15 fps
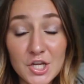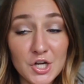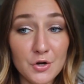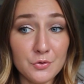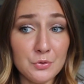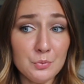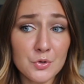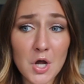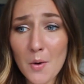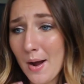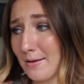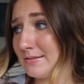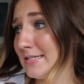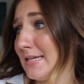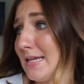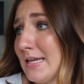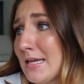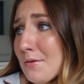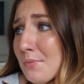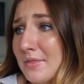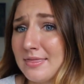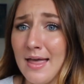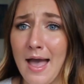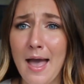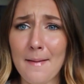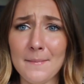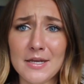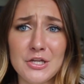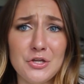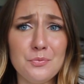You know, you go out to eat with
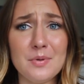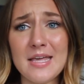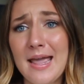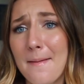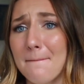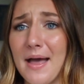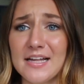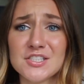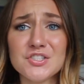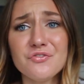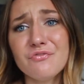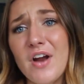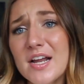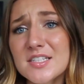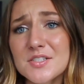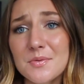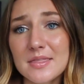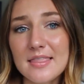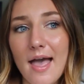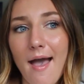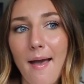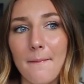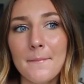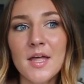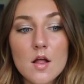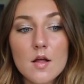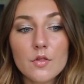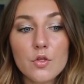them and you became best friends with them.